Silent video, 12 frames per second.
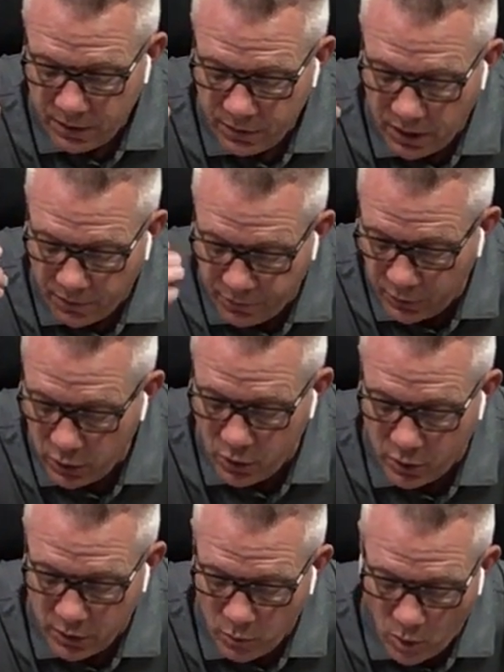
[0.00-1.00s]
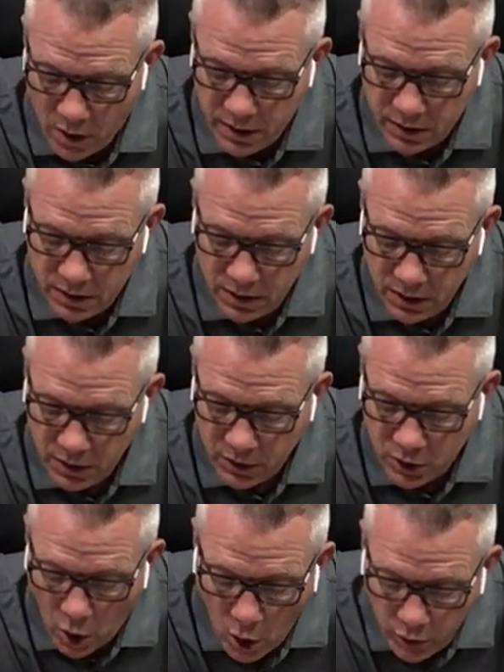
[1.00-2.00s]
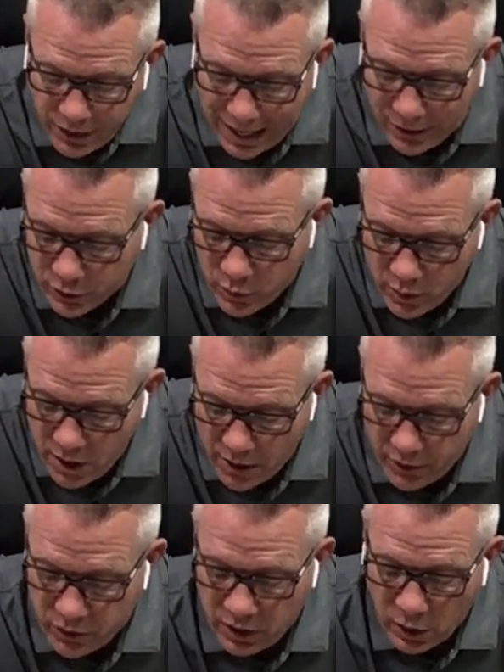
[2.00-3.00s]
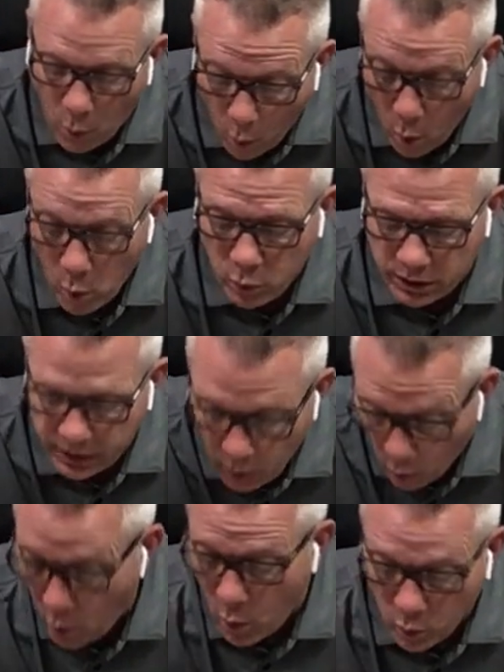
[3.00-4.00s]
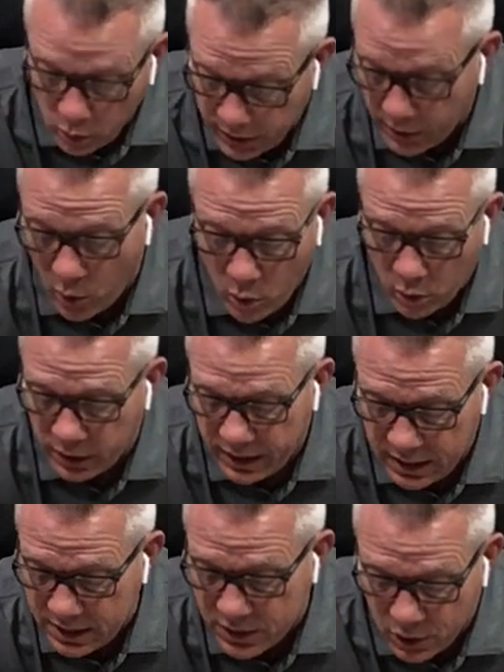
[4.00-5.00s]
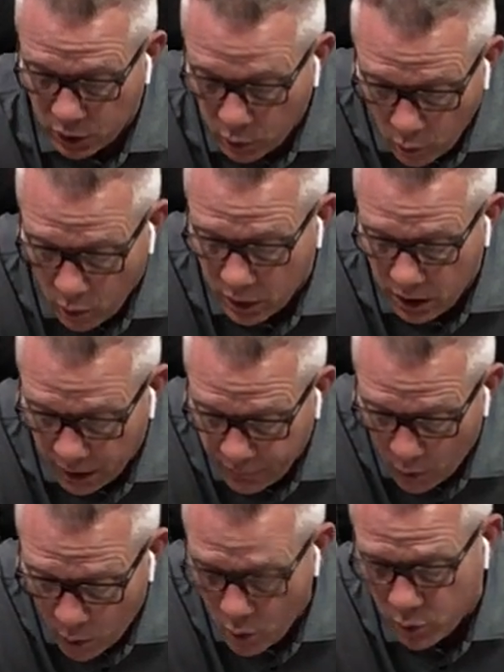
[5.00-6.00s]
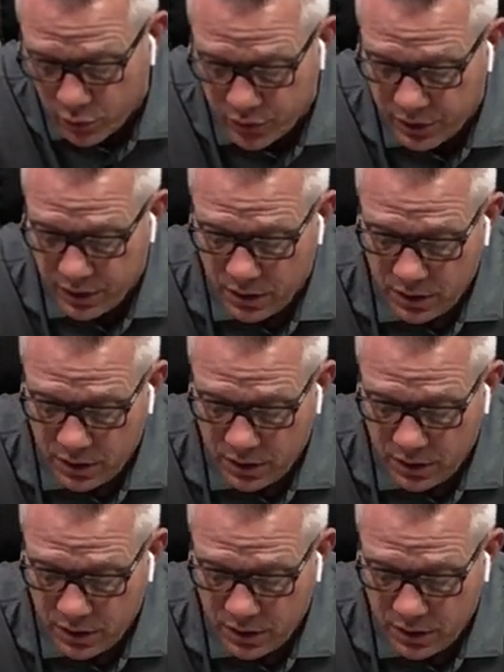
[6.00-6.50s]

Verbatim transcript: they flew, and one called out to another, saying, Holy, holy, holy is the Lord of hosts.